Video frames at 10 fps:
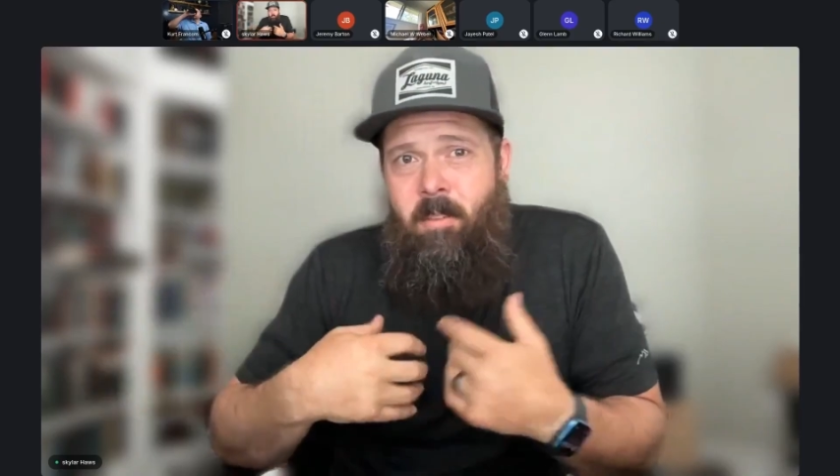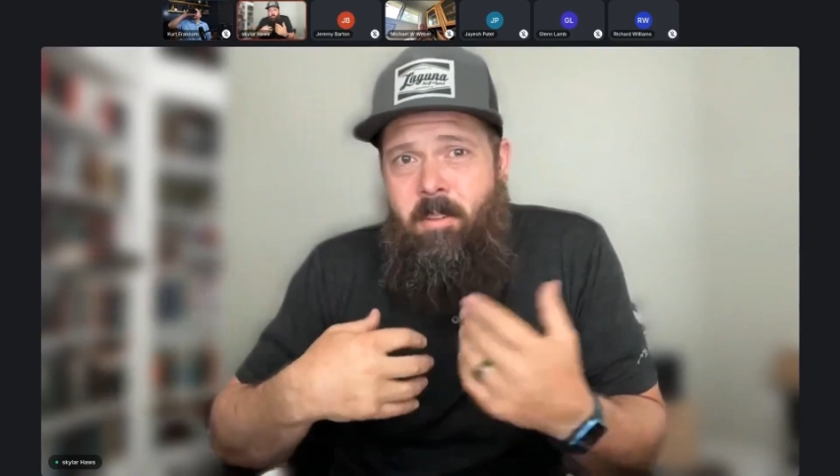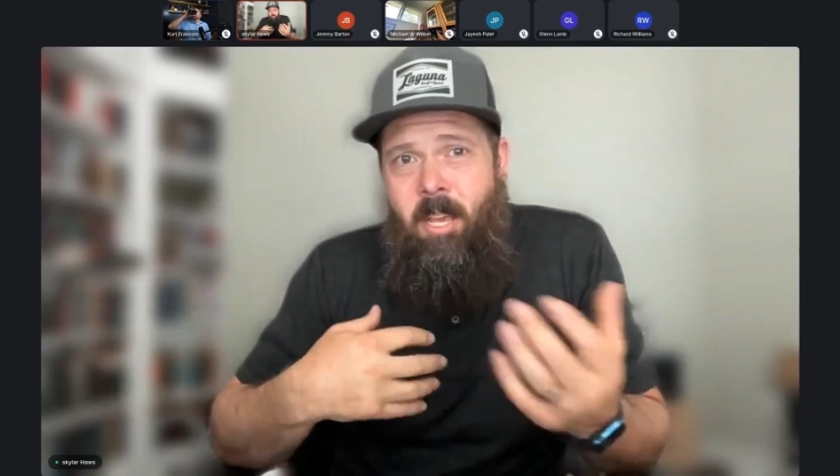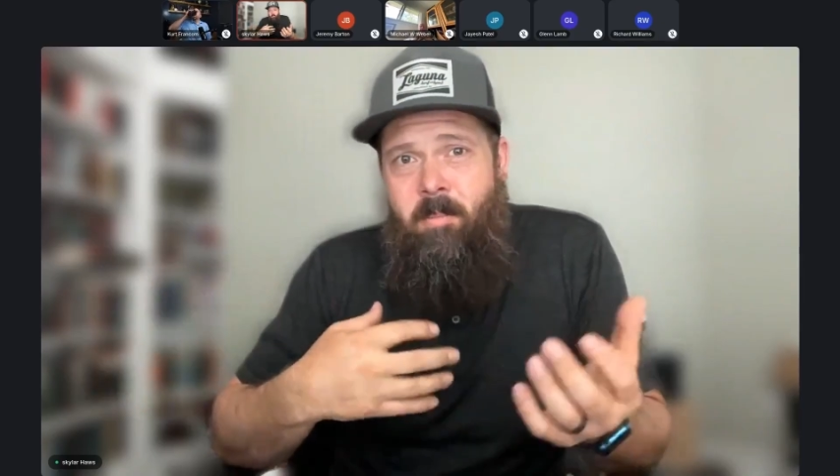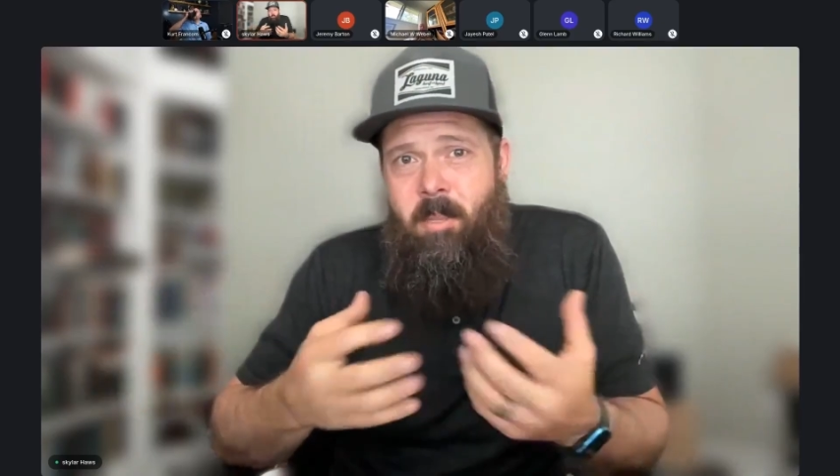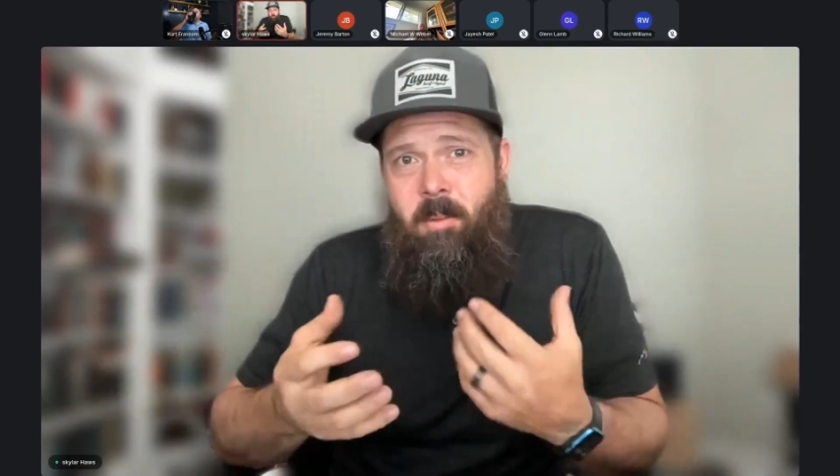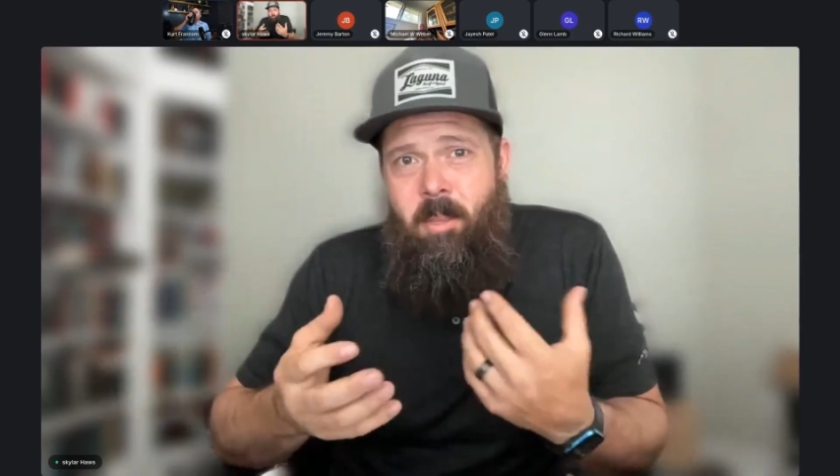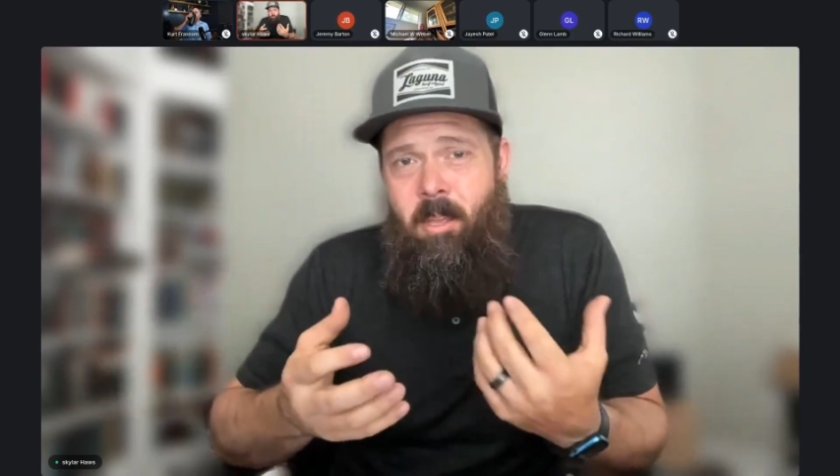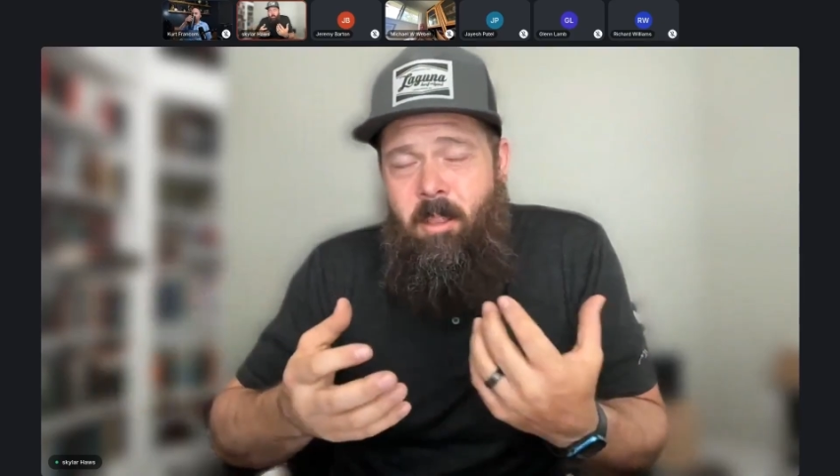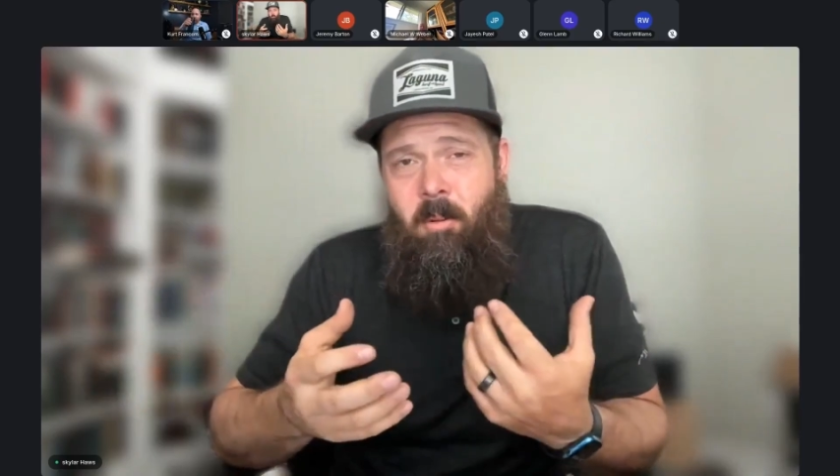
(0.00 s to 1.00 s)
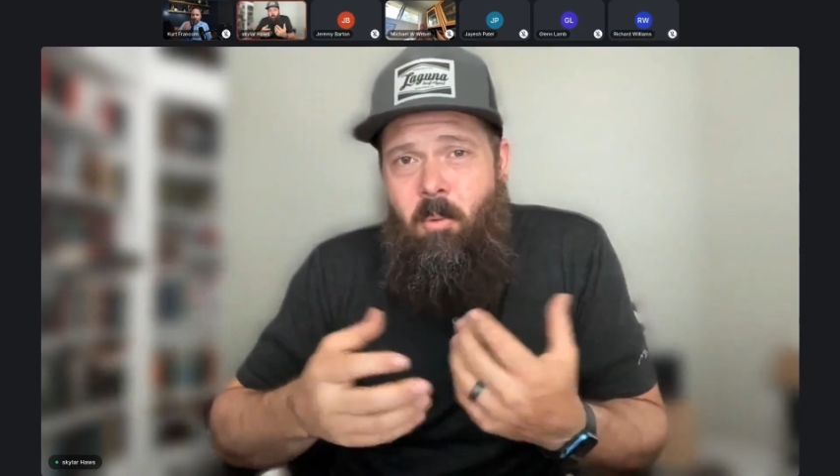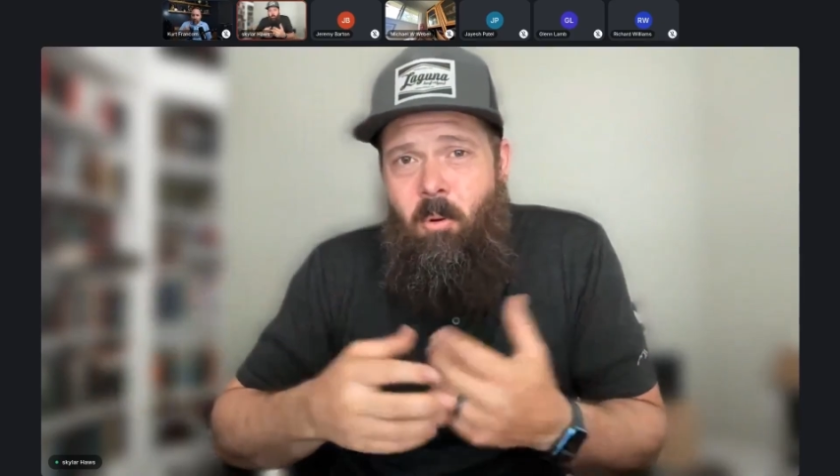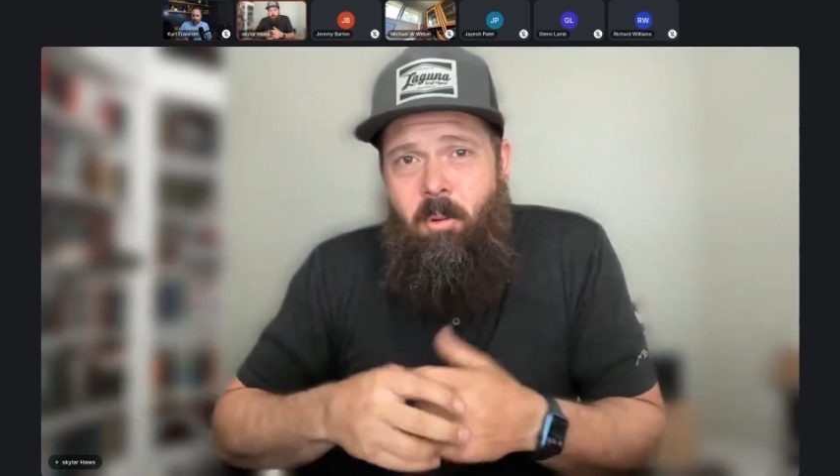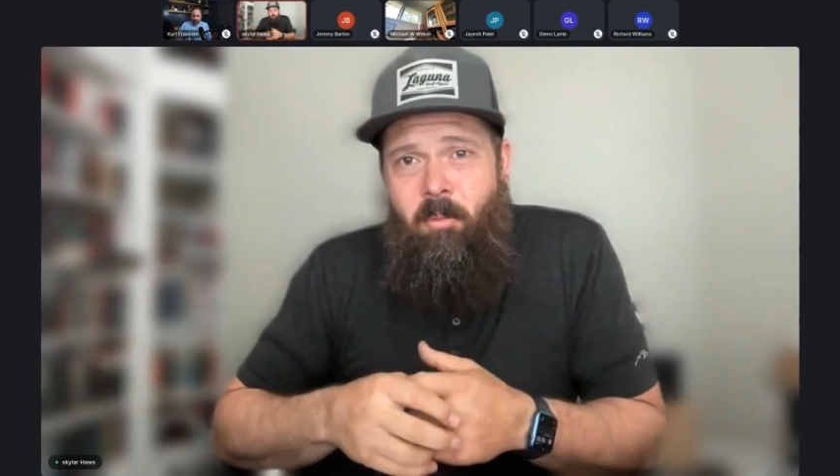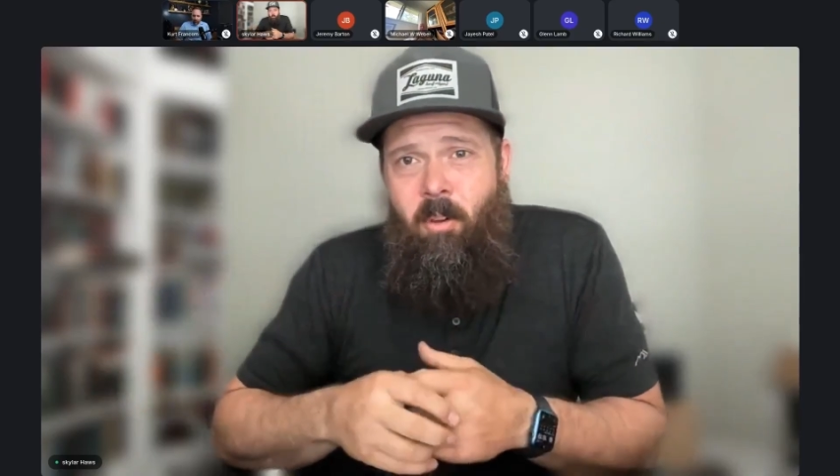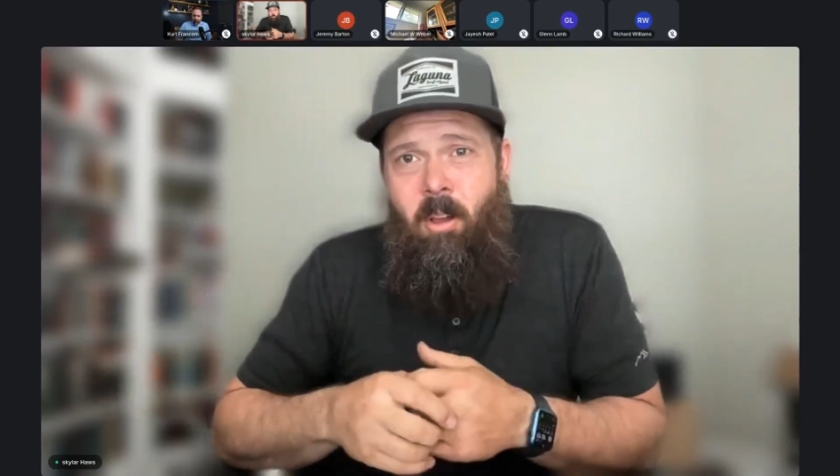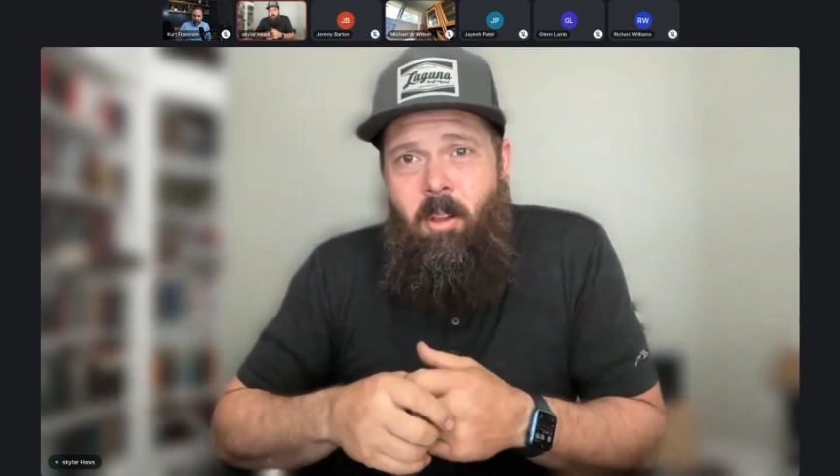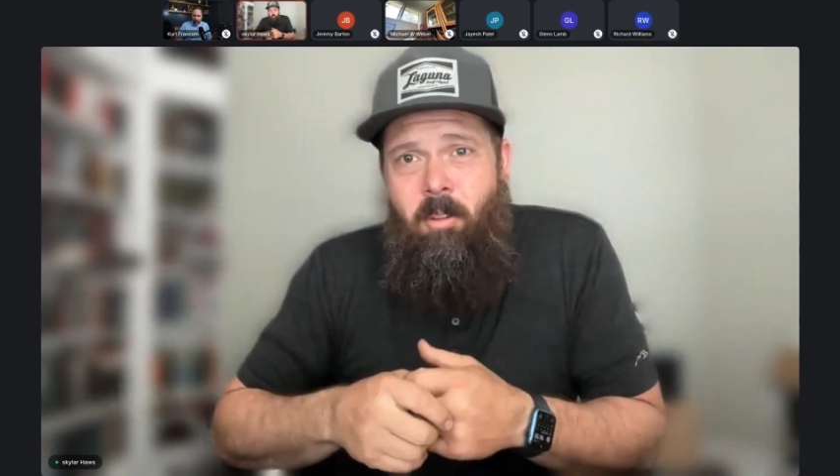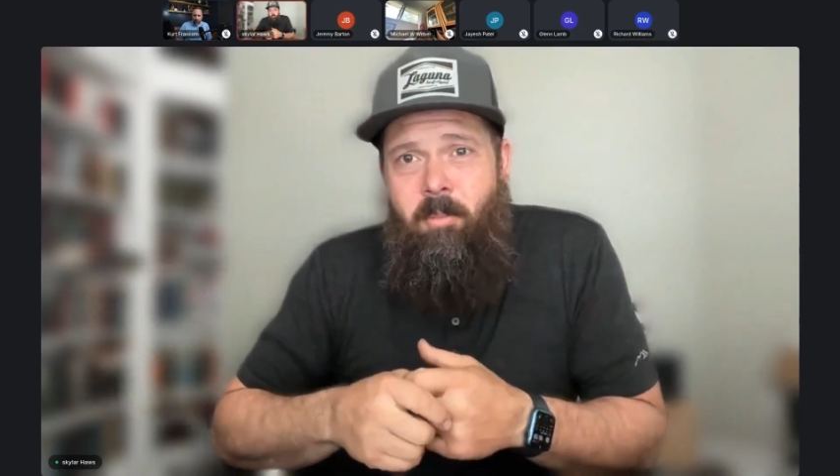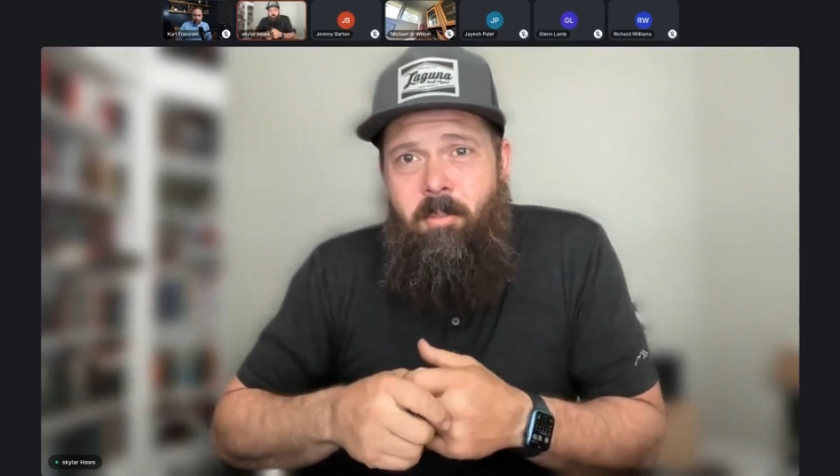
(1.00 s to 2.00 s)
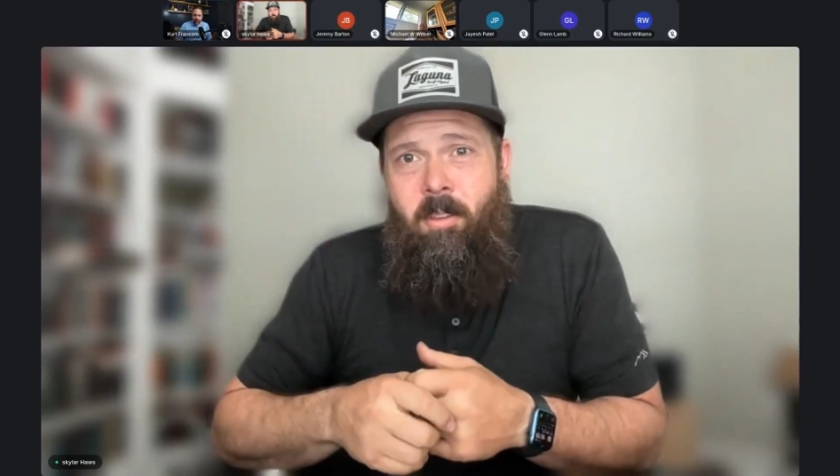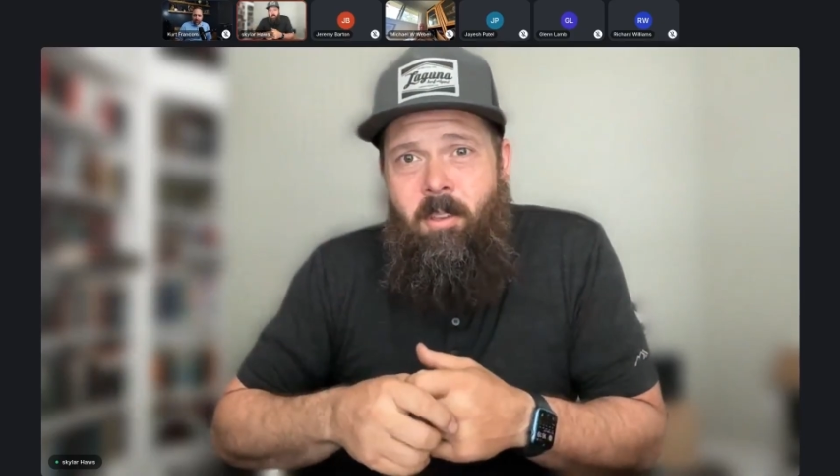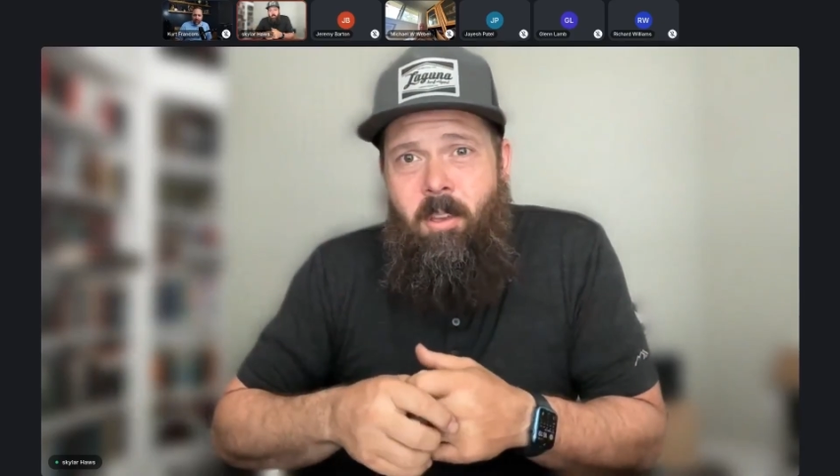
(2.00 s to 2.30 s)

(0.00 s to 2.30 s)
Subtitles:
Other times they would get a little more involved.